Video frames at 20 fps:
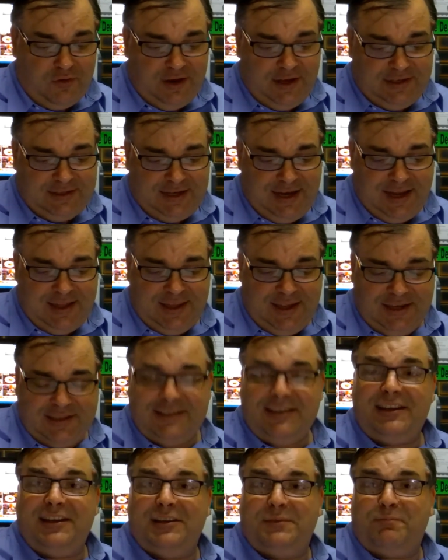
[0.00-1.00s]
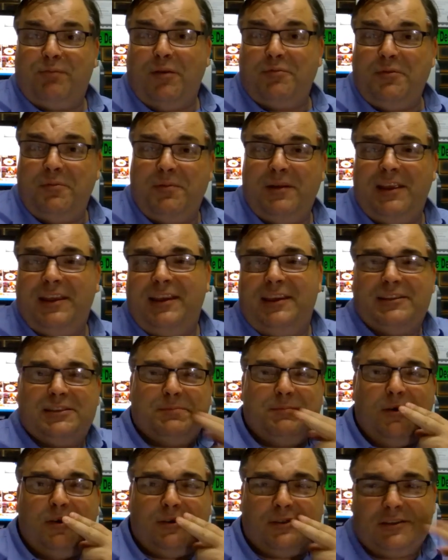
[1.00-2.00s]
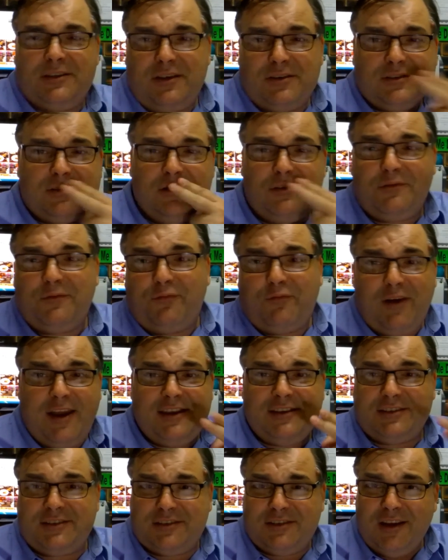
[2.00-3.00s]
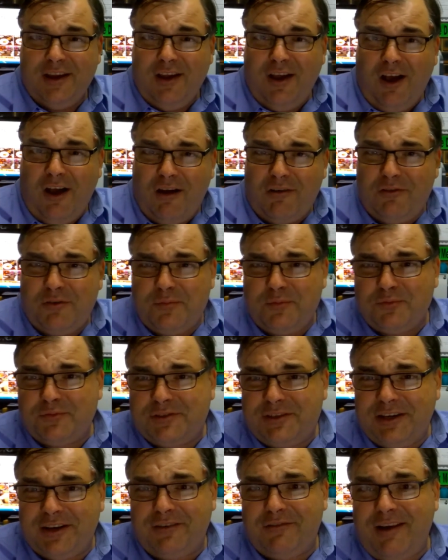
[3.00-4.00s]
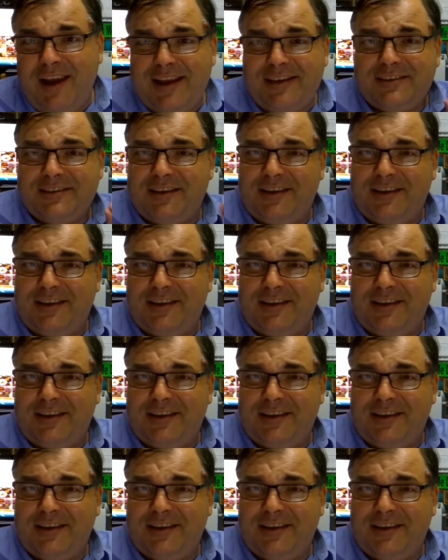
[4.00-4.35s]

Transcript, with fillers: He said this, and he's probably he smokes those little French horrible cigarettes,